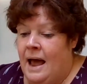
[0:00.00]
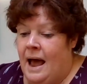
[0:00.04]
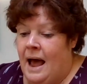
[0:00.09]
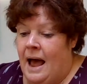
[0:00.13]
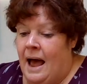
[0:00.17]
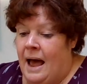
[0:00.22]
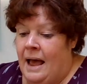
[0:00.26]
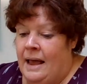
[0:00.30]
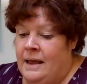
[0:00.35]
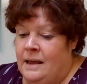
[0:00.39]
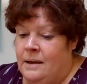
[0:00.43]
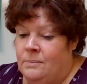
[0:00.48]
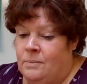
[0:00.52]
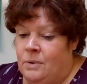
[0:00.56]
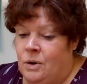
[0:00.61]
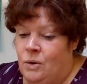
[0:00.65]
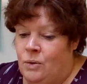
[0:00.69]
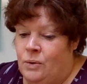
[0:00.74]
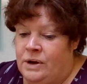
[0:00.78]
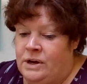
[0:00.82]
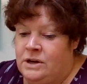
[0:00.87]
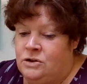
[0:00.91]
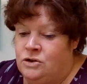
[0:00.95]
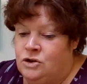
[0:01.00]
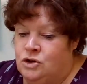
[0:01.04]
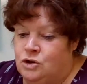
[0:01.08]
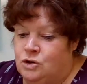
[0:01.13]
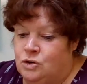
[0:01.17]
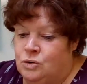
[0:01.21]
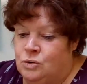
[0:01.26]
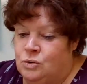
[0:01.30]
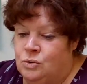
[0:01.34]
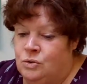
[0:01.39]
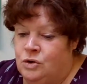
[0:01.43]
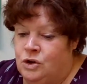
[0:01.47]
I am going
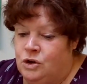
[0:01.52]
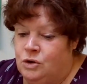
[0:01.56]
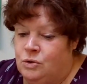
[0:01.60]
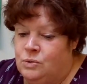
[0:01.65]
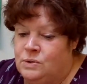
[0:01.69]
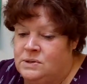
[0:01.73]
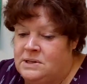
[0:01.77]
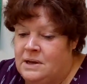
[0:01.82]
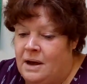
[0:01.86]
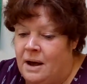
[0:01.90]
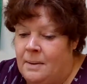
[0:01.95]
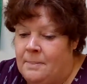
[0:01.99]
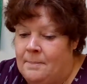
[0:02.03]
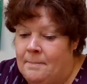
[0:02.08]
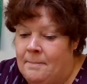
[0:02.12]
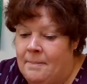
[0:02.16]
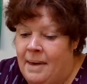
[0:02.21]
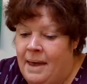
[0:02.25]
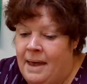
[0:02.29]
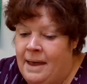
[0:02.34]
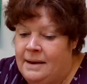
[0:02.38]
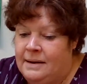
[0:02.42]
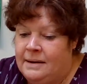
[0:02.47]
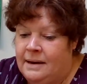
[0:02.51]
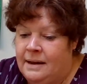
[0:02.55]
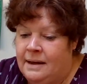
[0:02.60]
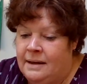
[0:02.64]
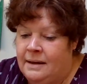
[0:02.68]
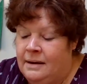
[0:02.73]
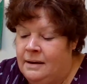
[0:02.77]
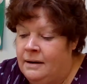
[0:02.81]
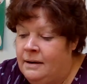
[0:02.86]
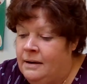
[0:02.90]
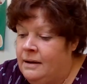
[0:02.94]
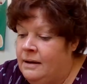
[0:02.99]
to use a
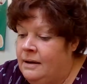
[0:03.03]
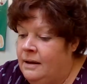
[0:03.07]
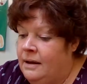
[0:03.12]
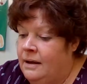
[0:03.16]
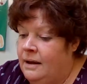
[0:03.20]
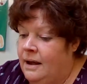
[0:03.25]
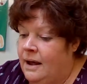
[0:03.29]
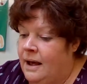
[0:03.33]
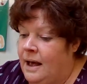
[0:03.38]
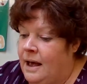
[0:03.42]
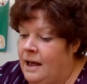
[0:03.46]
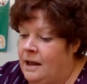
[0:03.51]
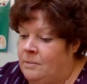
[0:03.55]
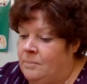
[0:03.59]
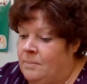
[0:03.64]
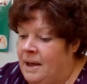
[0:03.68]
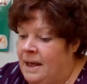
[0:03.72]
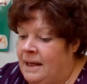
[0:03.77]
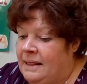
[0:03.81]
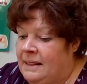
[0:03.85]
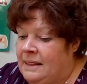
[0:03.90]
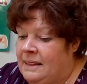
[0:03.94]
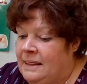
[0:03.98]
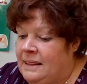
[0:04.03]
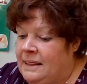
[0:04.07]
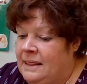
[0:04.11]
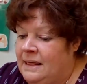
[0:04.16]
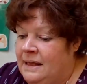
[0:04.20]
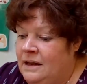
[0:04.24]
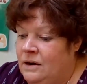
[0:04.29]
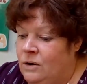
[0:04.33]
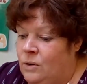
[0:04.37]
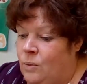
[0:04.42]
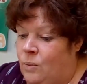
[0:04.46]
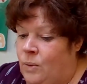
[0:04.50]
magnet on my
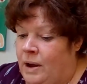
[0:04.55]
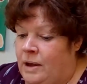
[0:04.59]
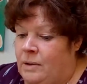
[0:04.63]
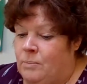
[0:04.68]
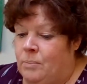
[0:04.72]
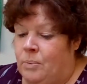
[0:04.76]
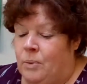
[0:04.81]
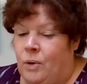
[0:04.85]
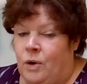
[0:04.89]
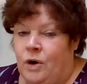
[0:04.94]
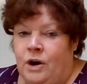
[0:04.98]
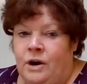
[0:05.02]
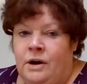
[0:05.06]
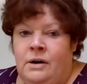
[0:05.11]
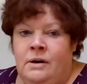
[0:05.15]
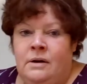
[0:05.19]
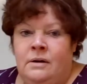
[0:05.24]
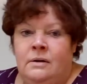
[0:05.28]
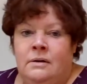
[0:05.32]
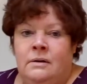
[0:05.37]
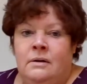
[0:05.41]
little whiteboard